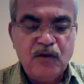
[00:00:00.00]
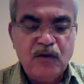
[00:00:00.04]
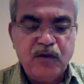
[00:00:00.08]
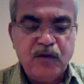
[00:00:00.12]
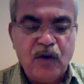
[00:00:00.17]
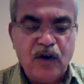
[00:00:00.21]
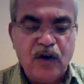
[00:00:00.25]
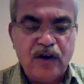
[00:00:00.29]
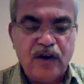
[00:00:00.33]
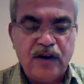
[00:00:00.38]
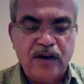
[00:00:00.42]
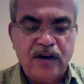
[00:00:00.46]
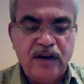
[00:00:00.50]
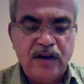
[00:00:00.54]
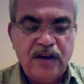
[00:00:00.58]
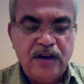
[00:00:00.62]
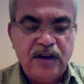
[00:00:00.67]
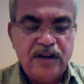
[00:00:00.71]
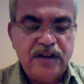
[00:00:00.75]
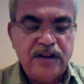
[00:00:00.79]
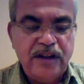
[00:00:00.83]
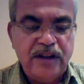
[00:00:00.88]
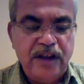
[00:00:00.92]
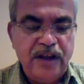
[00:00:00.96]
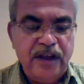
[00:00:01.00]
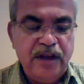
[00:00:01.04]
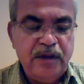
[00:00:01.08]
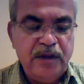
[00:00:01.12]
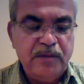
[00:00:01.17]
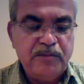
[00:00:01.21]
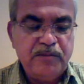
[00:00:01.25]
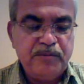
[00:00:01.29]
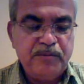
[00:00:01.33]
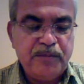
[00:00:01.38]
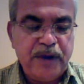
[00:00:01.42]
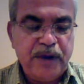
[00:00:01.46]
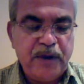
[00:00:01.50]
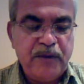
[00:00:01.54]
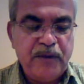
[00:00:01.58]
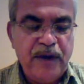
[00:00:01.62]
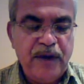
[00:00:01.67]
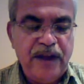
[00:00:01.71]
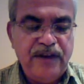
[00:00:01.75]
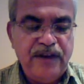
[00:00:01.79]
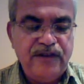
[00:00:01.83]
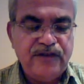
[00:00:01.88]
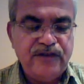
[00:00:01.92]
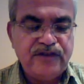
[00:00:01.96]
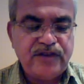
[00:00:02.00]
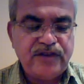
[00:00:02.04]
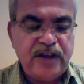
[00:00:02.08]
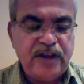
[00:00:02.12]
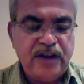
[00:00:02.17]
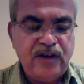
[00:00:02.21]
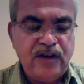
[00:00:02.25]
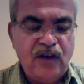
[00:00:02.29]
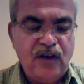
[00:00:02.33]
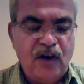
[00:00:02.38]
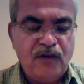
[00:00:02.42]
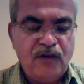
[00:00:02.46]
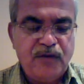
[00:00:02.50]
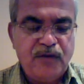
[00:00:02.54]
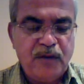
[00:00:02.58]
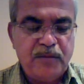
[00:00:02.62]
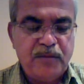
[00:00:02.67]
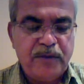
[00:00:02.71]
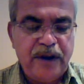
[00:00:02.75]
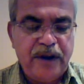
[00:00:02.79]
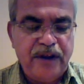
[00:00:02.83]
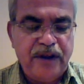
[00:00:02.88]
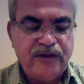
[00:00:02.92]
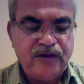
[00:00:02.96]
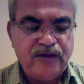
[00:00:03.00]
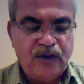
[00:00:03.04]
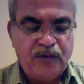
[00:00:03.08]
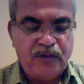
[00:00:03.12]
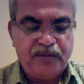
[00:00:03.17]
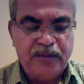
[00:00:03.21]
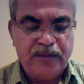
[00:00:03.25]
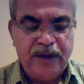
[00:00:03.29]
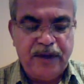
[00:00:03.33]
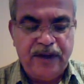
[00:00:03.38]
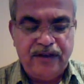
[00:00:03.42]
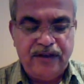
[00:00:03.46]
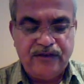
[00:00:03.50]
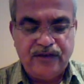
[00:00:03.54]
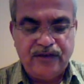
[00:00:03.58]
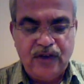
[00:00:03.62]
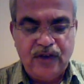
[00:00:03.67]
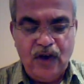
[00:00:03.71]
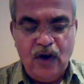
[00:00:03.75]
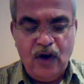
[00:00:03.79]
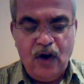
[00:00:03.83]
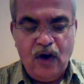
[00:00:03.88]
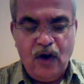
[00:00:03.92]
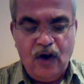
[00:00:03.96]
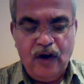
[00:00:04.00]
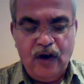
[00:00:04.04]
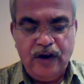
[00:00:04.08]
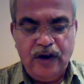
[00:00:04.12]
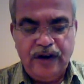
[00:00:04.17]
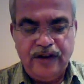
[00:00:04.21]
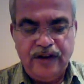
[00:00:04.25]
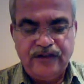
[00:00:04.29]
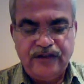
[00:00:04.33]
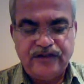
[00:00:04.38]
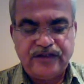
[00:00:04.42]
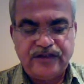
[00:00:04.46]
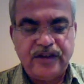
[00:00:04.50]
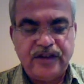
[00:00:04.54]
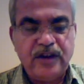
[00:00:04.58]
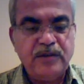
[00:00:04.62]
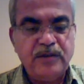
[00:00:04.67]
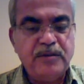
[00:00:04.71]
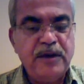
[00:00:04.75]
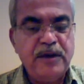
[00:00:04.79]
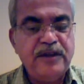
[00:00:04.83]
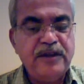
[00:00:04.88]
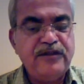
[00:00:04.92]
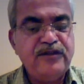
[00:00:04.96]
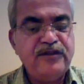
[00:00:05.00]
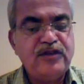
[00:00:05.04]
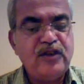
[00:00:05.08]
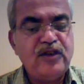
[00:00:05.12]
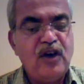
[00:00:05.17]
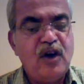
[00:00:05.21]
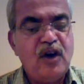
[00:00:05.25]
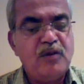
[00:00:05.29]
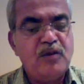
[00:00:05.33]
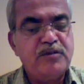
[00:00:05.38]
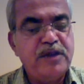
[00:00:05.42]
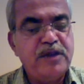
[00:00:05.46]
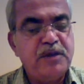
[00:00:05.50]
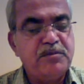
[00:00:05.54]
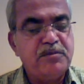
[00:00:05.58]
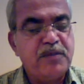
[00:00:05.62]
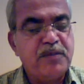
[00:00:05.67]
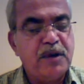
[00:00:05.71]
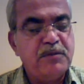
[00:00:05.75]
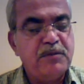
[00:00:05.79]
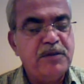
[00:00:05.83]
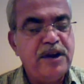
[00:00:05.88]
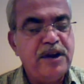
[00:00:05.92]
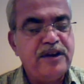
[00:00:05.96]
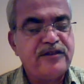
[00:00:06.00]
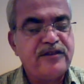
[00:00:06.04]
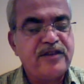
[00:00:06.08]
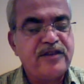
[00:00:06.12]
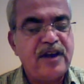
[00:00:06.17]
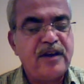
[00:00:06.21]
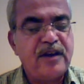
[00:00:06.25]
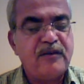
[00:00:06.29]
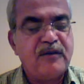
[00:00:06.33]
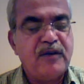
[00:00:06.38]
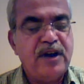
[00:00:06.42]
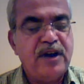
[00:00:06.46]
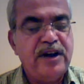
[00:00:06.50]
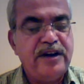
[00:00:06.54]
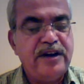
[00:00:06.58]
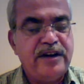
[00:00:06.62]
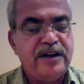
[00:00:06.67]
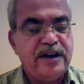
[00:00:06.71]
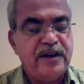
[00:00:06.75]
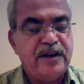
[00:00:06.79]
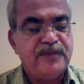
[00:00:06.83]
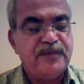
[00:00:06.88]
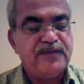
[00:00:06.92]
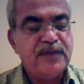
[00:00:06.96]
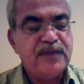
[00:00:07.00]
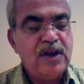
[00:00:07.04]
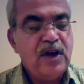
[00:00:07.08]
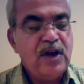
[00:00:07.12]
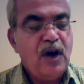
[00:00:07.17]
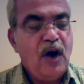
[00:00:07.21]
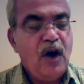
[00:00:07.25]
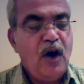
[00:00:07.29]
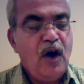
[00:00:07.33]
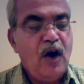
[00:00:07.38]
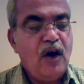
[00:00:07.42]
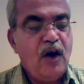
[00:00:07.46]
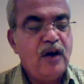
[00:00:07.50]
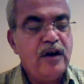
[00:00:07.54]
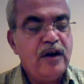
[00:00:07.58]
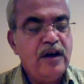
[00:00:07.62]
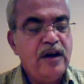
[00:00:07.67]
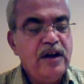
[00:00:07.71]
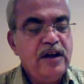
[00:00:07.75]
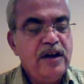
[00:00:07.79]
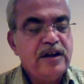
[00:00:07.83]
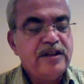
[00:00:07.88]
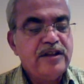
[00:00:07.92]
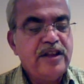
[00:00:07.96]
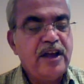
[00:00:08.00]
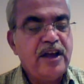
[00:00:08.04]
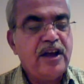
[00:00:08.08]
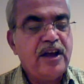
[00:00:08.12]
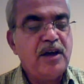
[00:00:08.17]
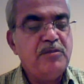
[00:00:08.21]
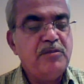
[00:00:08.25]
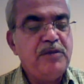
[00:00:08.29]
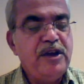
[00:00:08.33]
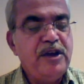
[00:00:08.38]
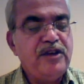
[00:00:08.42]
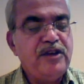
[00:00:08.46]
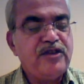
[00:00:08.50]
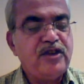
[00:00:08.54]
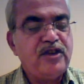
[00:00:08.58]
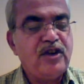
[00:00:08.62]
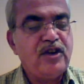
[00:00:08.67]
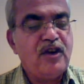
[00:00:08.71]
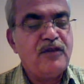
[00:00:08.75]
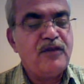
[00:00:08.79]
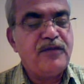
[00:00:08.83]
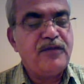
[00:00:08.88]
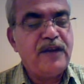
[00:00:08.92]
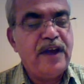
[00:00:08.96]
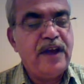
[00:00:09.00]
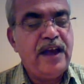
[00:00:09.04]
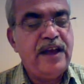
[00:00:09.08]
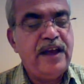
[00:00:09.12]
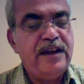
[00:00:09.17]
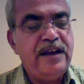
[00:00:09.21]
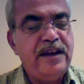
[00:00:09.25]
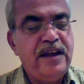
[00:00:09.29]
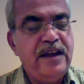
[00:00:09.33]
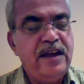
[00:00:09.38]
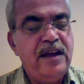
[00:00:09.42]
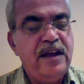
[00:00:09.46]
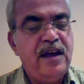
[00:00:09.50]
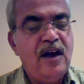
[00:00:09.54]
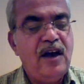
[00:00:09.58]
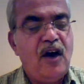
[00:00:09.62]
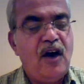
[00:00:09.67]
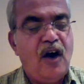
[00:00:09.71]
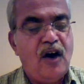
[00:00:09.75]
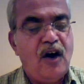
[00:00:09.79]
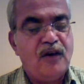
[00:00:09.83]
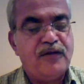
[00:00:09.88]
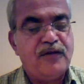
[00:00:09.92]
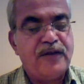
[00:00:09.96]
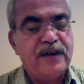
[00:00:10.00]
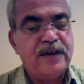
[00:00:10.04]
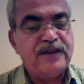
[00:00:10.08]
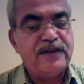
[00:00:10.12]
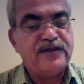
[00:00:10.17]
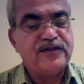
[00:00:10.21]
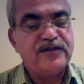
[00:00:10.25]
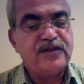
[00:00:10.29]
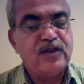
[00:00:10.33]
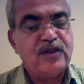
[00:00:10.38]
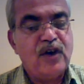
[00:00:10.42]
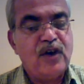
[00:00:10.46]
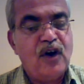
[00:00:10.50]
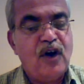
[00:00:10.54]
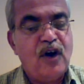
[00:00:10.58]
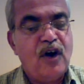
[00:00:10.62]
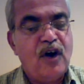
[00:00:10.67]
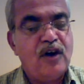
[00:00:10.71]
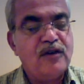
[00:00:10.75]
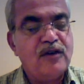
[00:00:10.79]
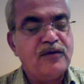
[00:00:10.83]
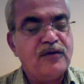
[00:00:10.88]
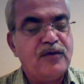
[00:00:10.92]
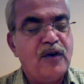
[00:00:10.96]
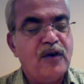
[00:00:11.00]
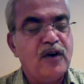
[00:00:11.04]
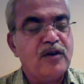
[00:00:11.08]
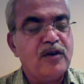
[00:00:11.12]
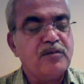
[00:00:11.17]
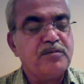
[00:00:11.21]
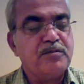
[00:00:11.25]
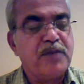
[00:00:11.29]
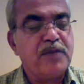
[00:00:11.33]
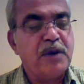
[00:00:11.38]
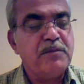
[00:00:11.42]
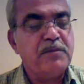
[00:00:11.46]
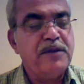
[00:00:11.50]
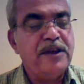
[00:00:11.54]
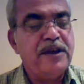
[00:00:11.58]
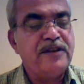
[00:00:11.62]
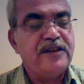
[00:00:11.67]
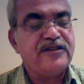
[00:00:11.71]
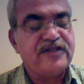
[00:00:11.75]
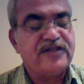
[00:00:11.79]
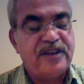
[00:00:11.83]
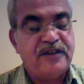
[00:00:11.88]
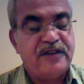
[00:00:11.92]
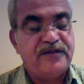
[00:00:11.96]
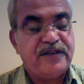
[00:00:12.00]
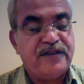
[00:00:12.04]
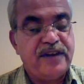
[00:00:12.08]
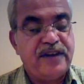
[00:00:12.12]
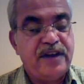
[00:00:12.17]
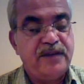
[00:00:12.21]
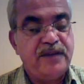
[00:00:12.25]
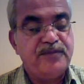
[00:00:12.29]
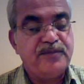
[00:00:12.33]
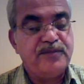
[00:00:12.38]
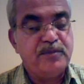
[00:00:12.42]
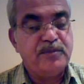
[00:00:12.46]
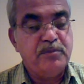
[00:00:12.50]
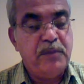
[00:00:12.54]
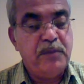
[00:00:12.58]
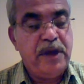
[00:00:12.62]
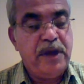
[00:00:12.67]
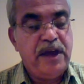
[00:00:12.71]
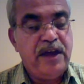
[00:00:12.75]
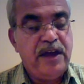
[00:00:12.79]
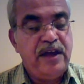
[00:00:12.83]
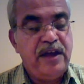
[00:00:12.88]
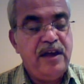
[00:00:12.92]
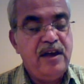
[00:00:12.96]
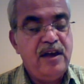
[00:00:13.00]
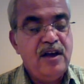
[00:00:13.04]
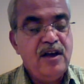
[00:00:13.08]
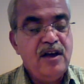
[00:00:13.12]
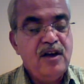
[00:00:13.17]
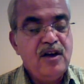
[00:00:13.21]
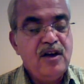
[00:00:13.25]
for the prevention of a breach of peace or disturbance of the public tranquility or the commission of any offense or for public safety, may,